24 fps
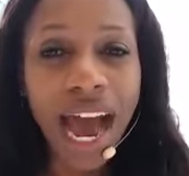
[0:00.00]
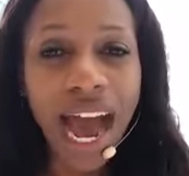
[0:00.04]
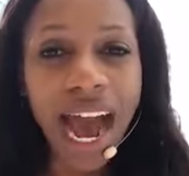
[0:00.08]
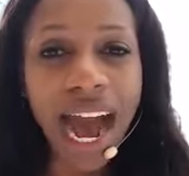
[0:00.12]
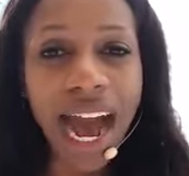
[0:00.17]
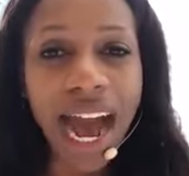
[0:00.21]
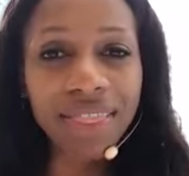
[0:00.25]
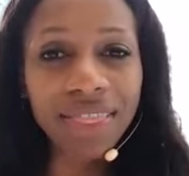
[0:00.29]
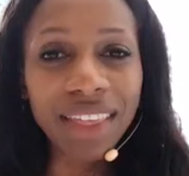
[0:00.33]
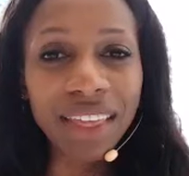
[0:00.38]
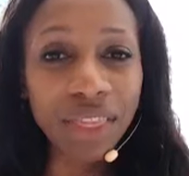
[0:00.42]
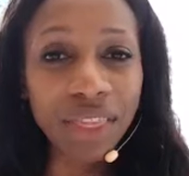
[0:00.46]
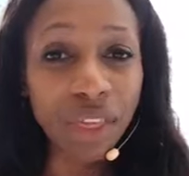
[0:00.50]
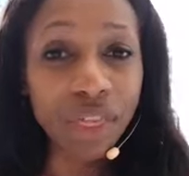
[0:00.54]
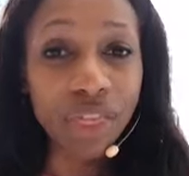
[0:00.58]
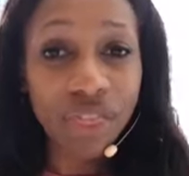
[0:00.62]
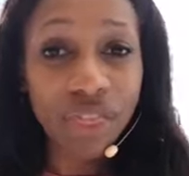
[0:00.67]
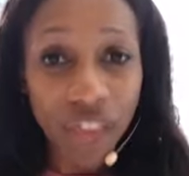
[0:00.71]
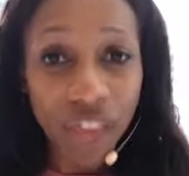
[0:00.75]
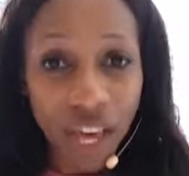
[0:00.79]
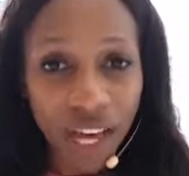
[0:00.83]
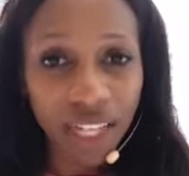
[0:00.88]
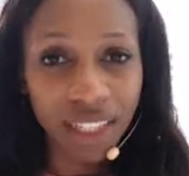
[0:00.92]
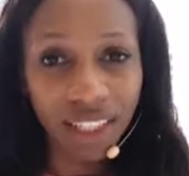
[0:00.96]
And then the
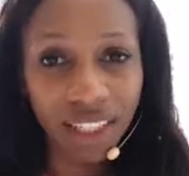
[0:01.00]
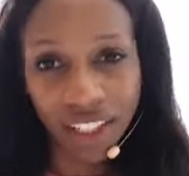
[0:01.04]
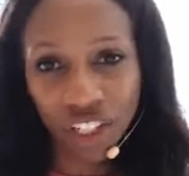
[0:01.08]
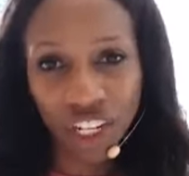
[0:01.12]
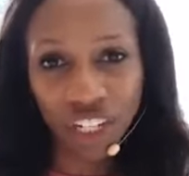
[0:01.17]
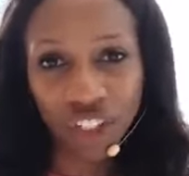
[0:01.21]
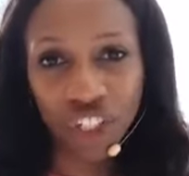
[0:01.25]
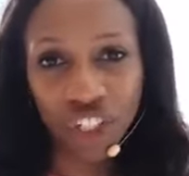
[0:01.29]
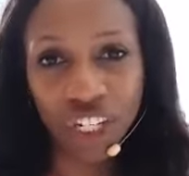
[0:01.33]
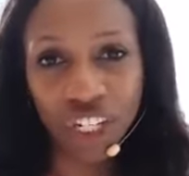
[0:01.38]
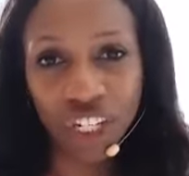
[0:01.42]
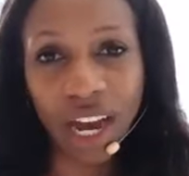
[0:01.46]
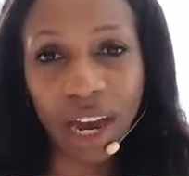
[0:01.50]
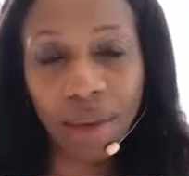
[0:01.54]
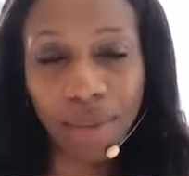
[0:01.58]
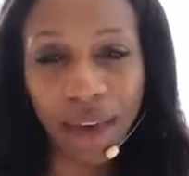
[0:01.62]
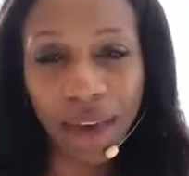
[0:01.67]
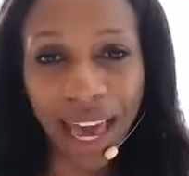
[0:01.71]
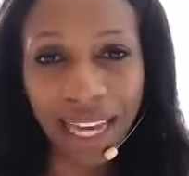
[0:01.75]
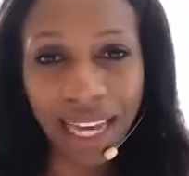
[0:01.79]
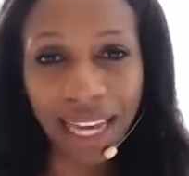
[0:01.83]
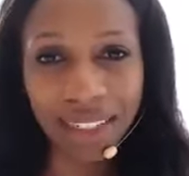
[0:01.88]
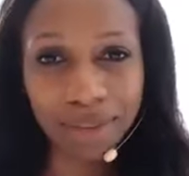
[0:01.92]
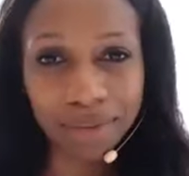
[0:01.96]
third suggestion I
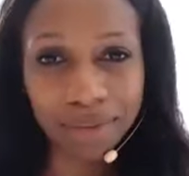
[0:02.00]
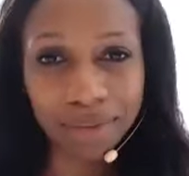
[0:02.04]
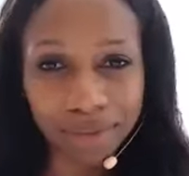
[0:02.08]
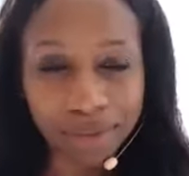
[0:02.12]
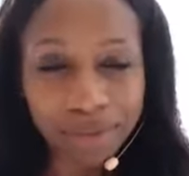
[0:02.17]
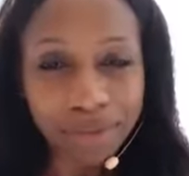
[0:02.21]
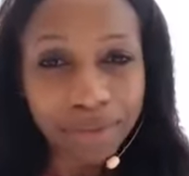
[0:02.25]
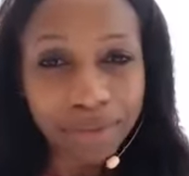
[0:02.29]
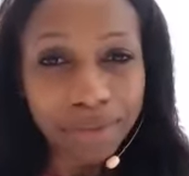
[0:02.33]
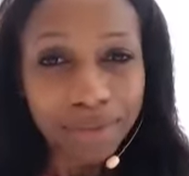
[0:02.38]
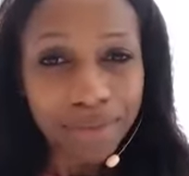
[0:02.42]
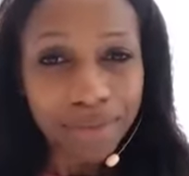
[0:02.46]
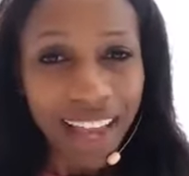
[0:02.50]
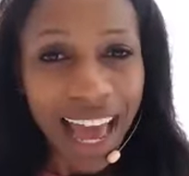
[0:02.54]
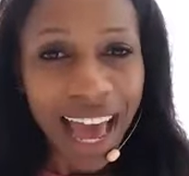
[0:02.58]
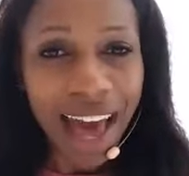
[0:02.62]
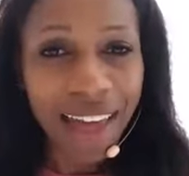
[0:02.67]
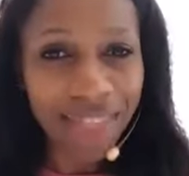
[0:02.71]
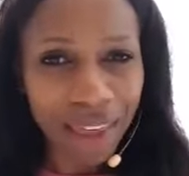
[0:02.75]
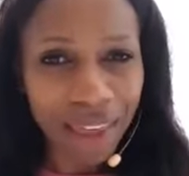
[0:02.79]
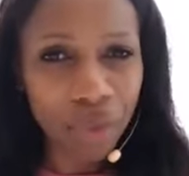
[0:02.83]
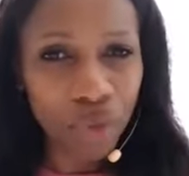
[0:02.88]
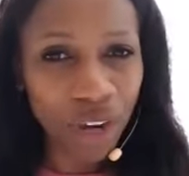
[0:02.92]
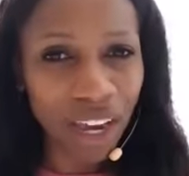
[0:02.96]
made,
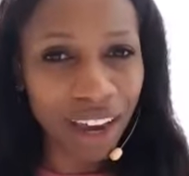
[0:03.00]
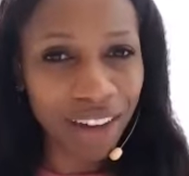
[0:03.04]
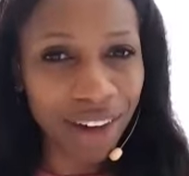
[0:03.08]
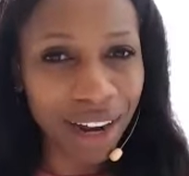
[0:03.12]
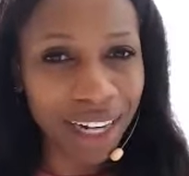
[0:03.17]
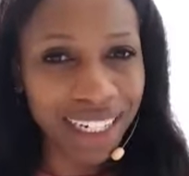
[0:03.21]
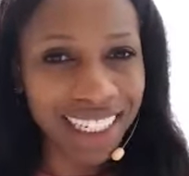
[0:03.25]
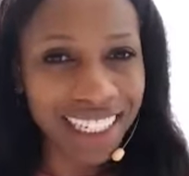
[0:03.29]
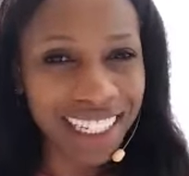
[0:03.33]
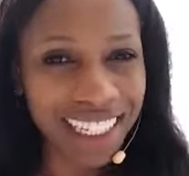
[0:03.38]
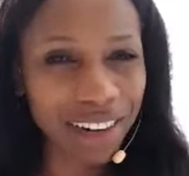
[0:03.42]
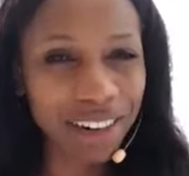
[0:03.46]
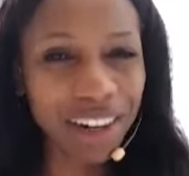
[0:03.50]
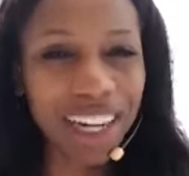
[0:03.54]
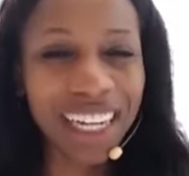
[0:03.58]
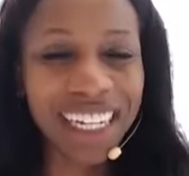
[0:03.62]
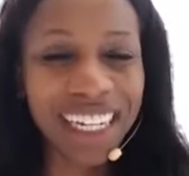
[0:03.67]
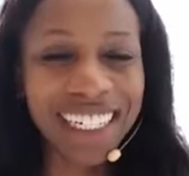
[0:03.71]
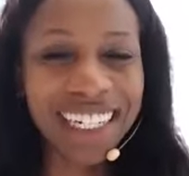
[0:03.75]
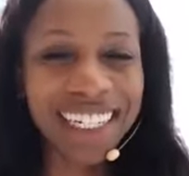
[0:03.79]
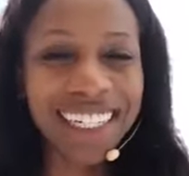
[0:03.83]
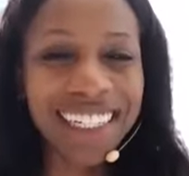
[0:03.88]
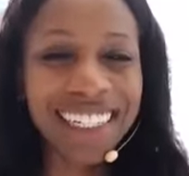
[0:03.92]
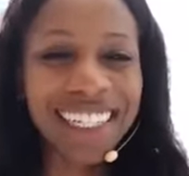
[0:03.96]
and then we'll get right to the
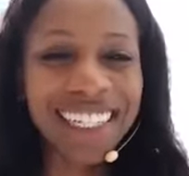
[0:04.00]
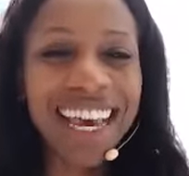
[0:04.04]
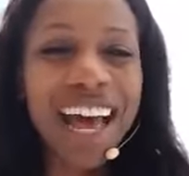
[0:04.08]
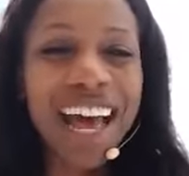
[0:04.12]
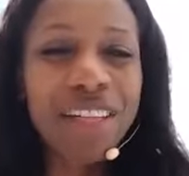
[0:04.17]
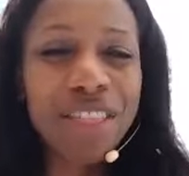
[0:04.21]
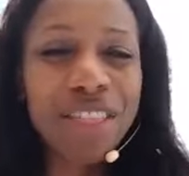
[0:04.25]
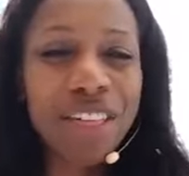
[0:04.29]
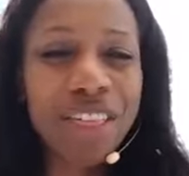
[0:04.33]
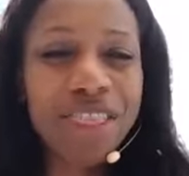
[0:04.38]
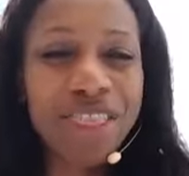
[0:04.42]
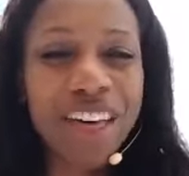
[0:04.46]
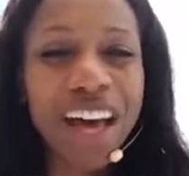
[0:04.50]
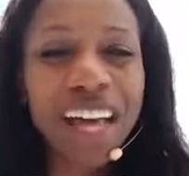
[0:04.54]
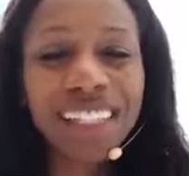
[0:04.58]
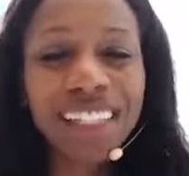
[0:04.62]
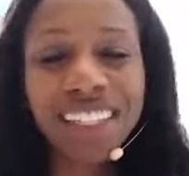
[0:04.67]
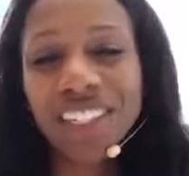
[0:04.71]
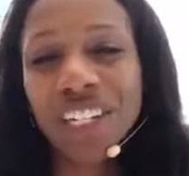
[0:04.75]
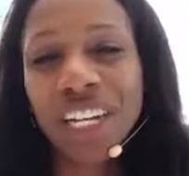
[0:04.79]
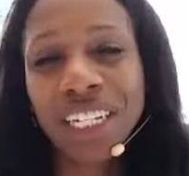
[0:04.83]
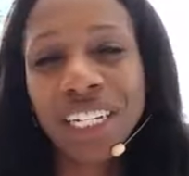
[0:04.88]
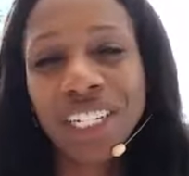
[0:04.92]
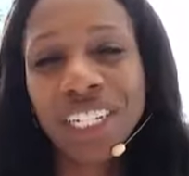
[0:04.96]
questions. The third
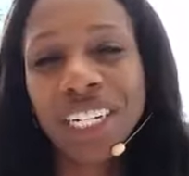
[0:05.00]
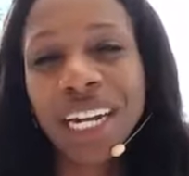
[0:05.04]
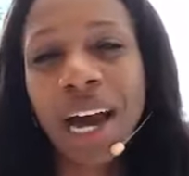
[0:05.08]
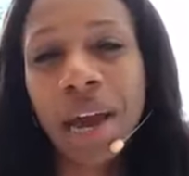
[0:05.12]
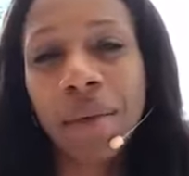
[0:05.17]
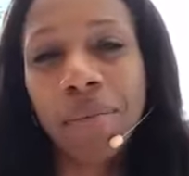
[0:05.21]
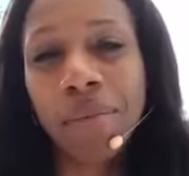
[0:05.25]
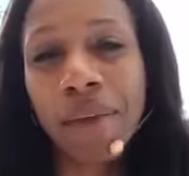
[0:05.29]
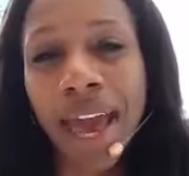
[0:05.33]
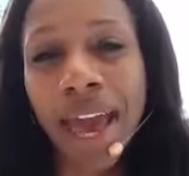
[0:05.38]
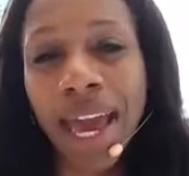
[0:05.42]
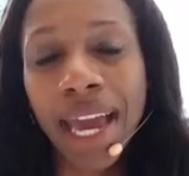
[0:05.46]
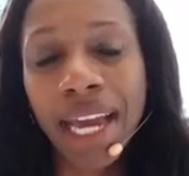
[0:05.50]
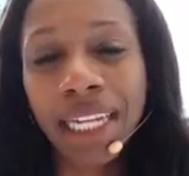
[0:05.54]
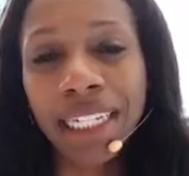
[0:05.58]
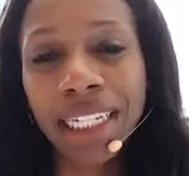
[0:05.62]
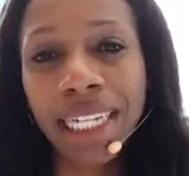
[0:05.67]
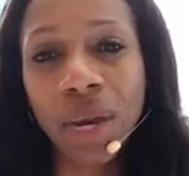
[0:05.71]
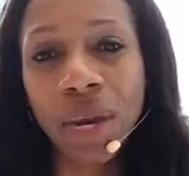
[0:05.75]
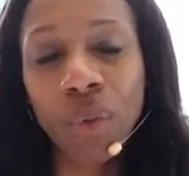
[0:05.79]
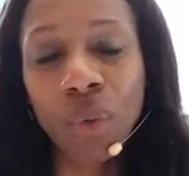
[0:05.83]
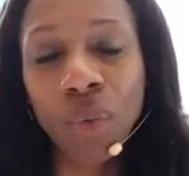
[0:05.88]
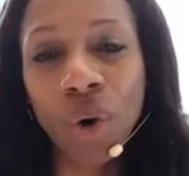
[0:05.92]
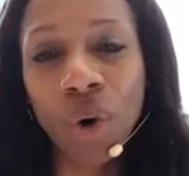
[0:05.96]
suggestion I
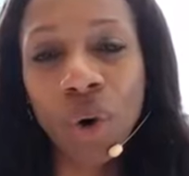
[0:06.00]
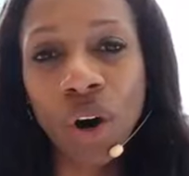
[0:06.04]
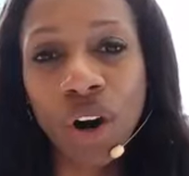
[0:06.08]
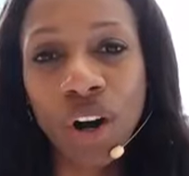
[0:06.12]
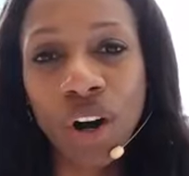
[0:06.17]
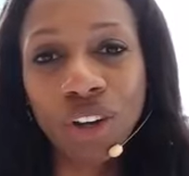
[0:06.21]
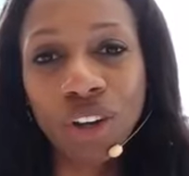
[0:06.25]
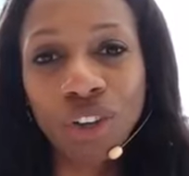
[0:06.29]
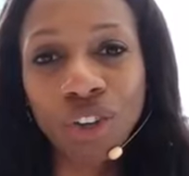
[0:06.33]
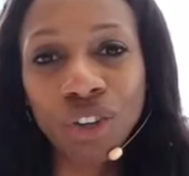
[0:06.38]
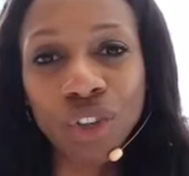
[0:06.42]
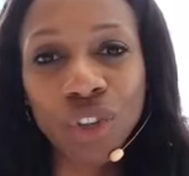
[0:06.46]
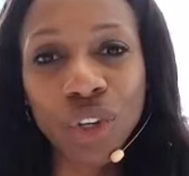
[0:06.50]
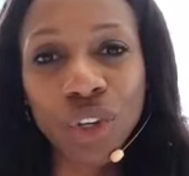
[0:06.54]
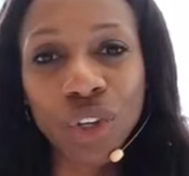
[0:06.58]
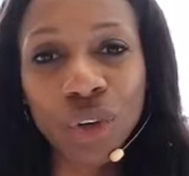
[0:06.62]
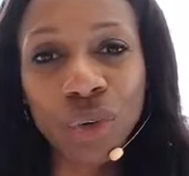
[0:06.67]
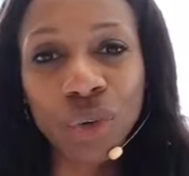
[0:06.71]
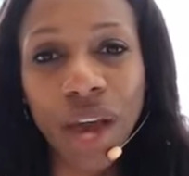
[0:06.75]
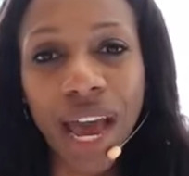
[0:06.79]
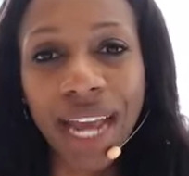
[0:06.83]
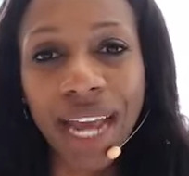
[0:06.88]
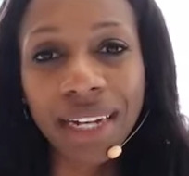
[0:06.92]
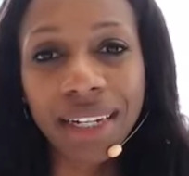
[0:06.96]
made was
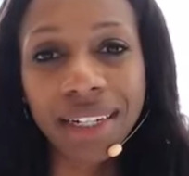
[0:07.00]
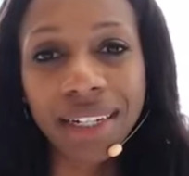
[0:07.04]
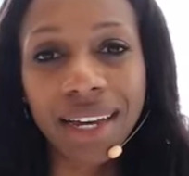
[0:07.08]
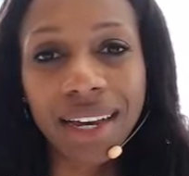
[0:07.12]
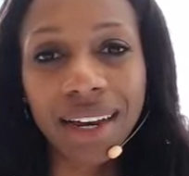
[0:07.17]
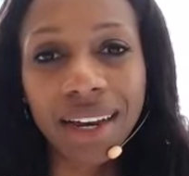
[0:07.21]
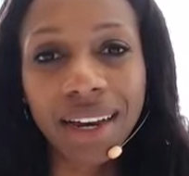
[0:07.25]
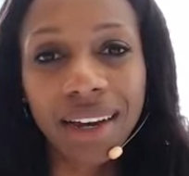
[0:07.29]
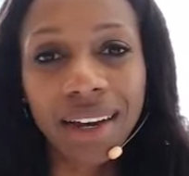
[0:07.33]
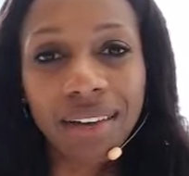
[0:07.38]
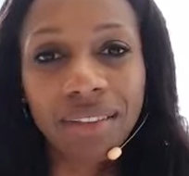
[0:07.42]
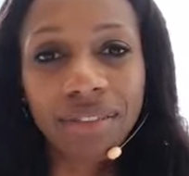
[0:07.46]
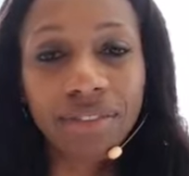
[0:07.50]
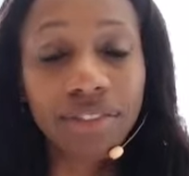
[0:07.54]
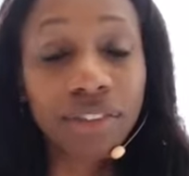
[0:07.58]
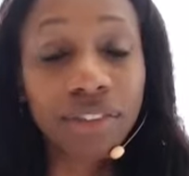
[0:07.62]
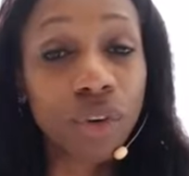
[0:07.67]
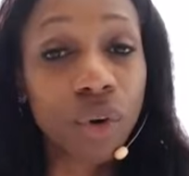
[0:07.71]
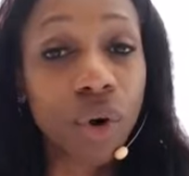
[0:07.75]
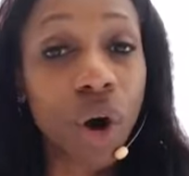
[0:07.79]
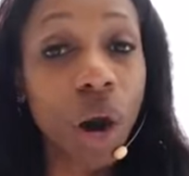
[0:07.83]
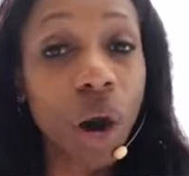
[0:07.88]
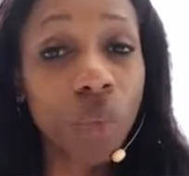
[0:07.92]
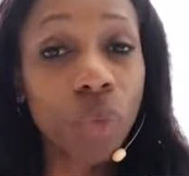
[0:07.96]
to enter
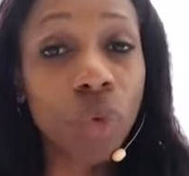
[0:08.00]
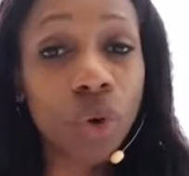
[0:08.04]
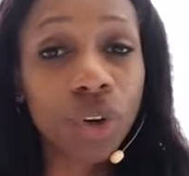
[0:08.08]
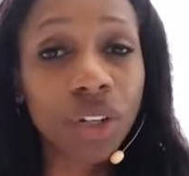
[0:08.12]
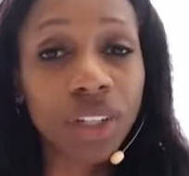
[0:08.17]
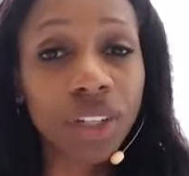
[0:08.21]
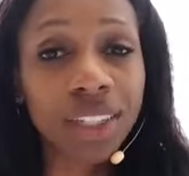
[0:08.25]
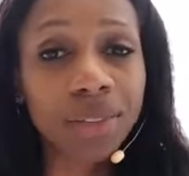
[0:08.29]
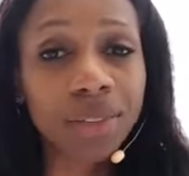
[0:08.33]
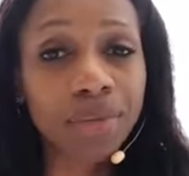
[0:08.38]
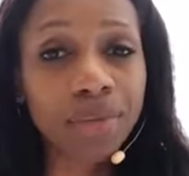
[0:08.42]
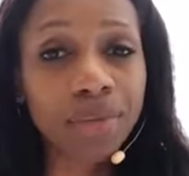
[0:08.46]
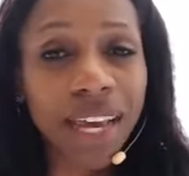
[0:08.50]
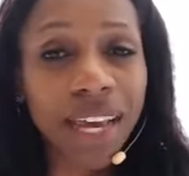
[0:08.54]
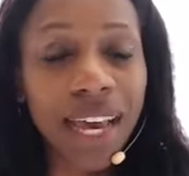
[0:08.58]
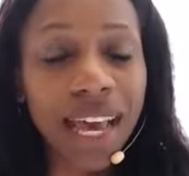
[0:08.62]
for awards.